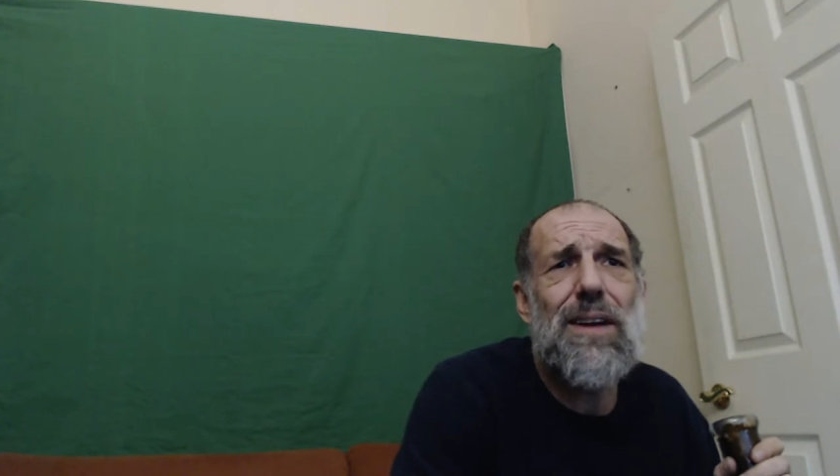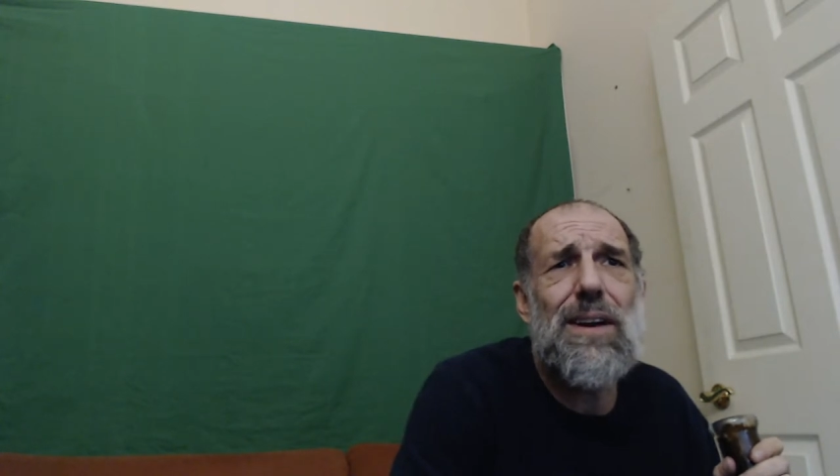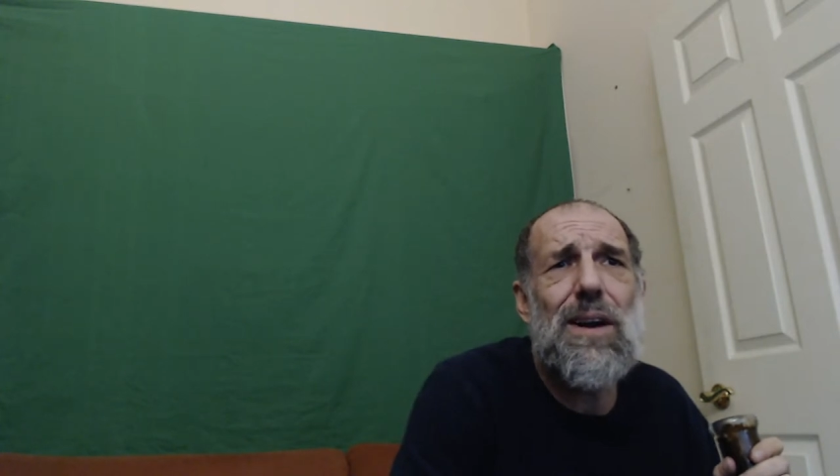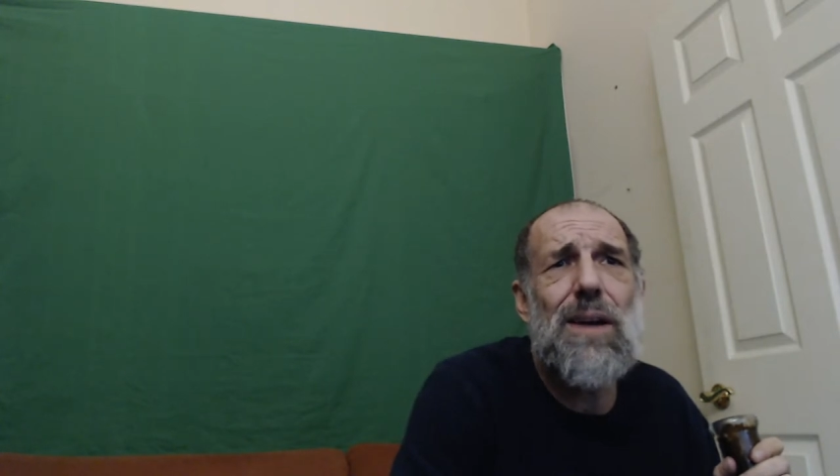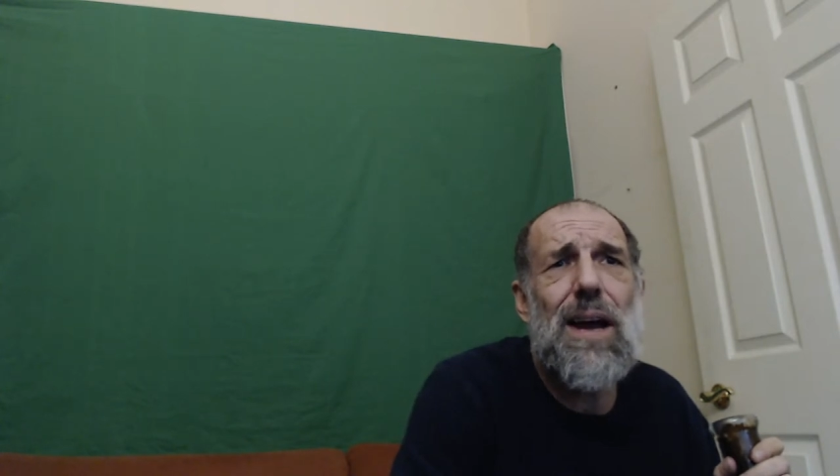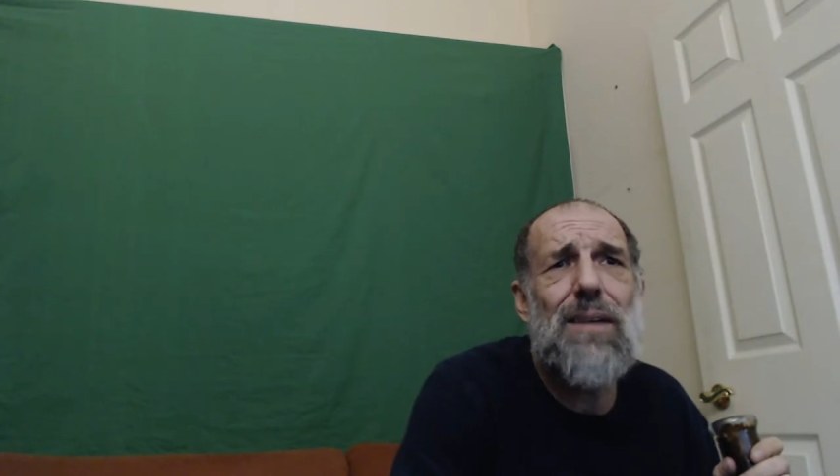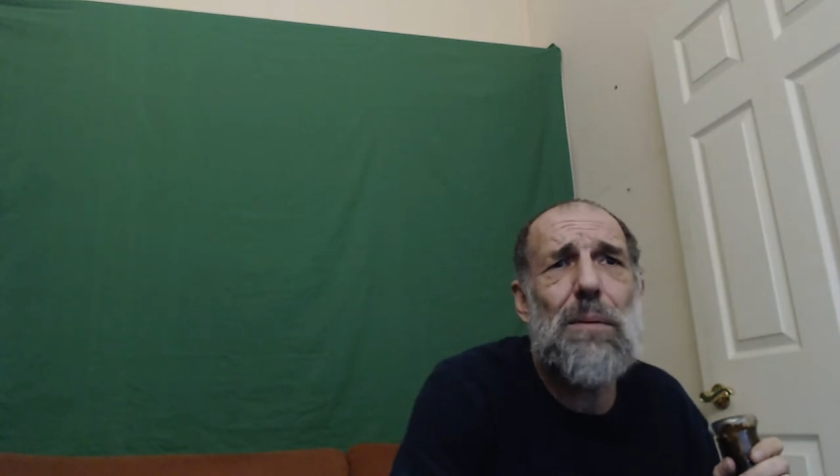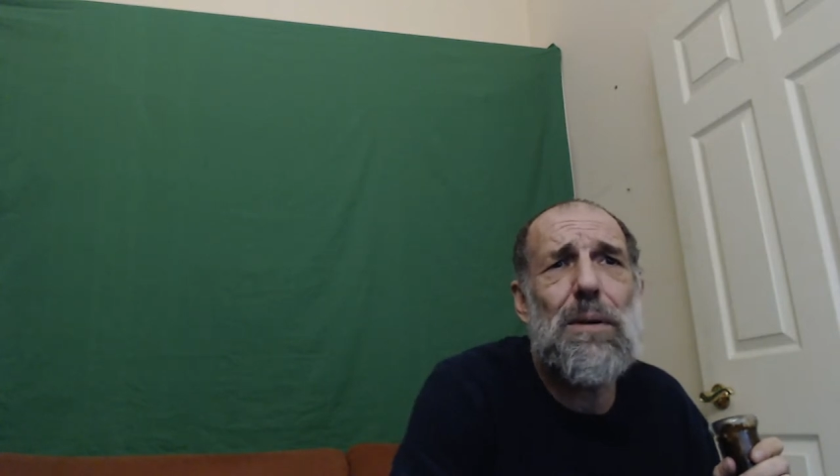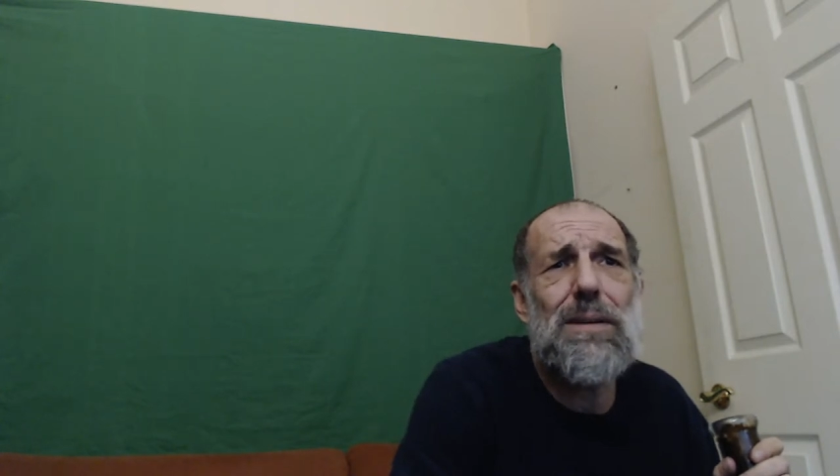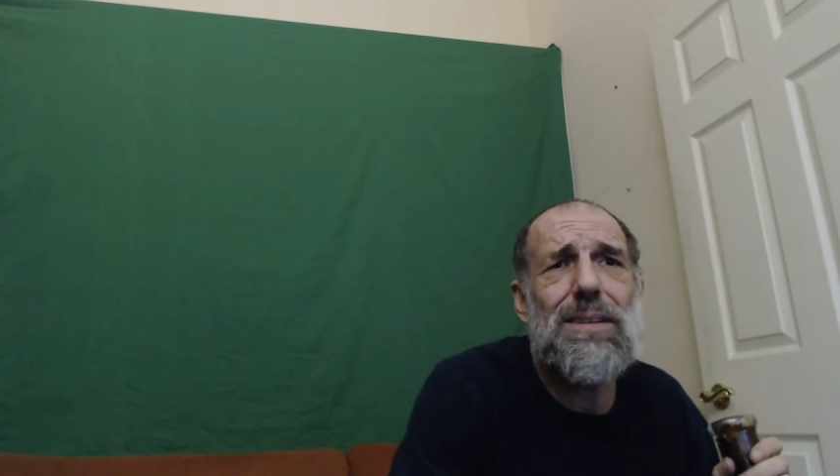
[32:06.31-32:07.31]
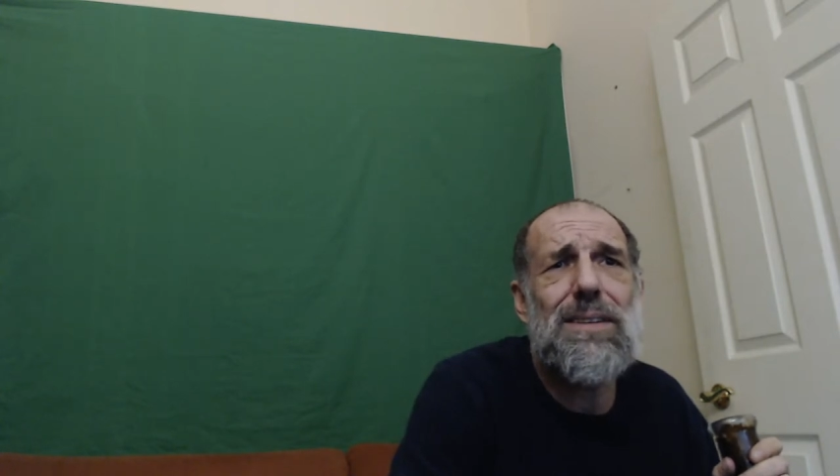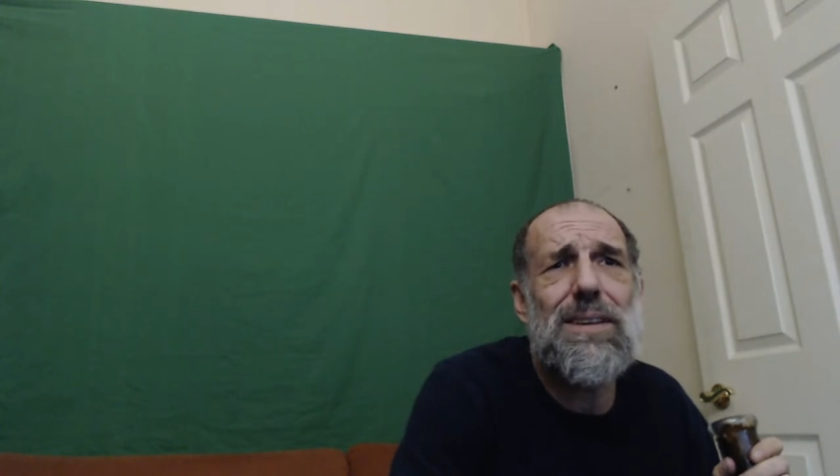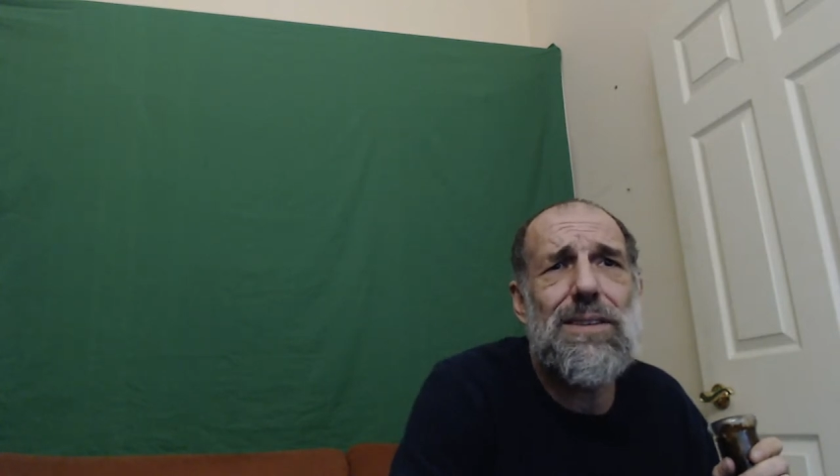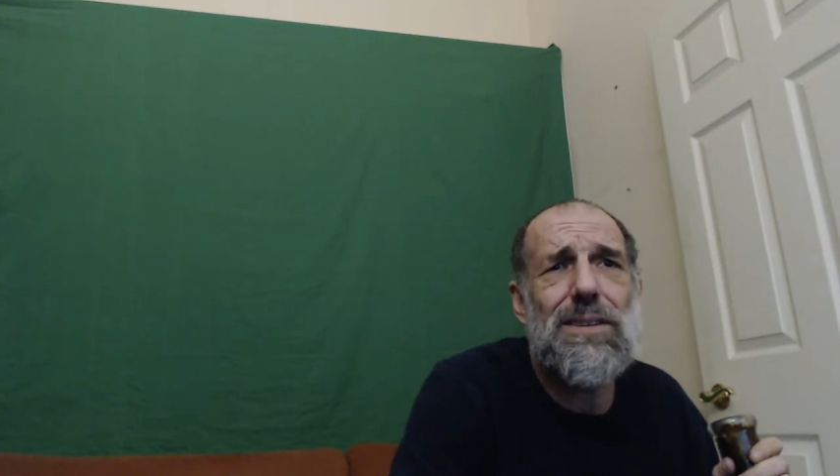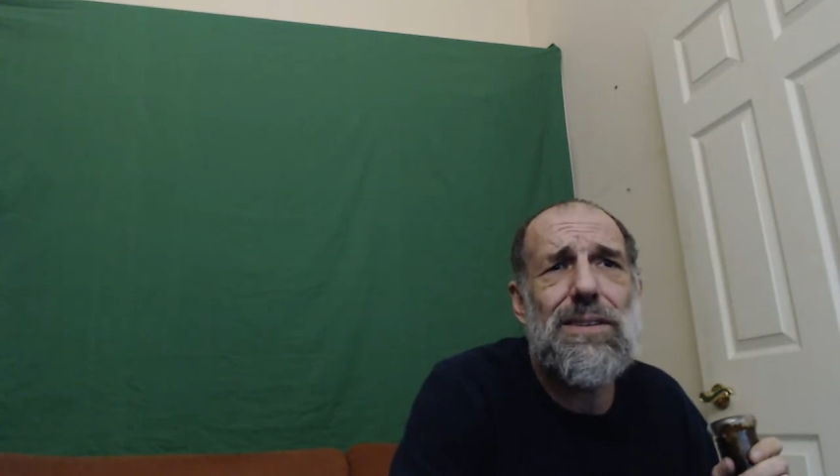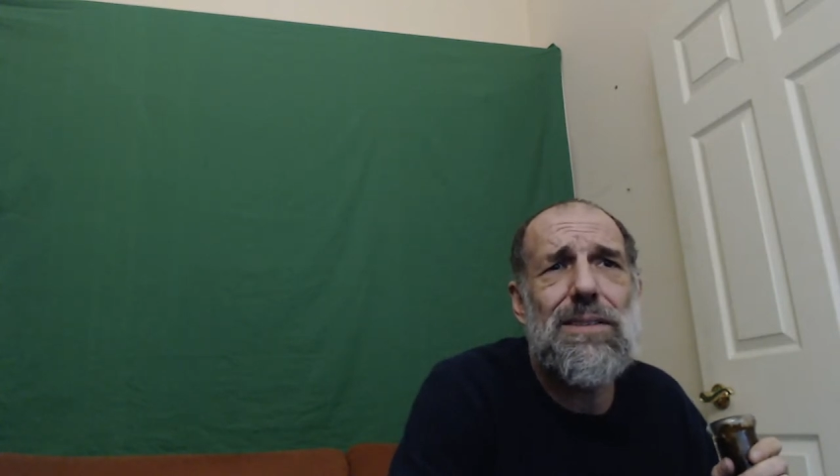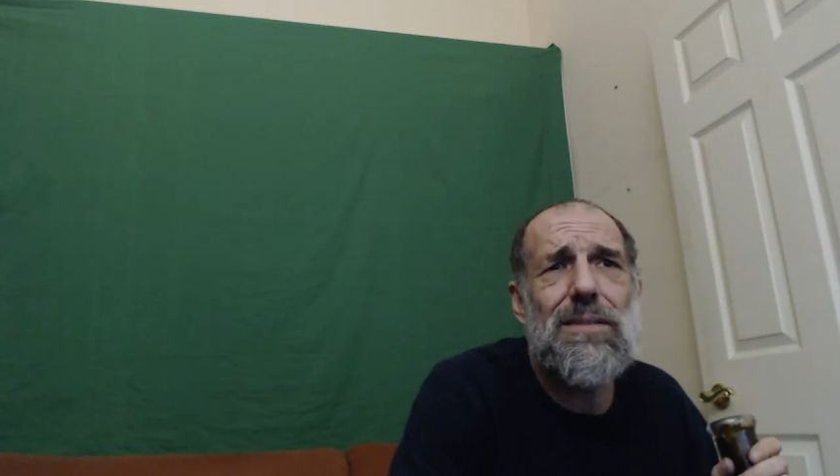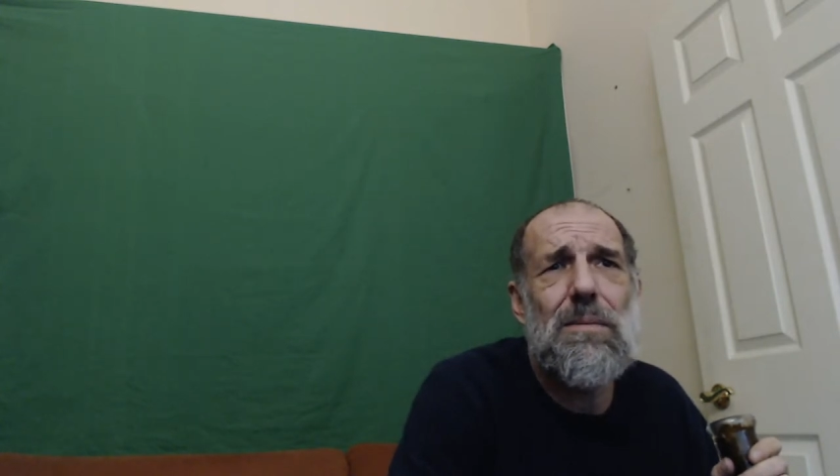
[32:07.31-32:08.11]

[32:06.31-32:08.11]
and I don't have epileptic seizures.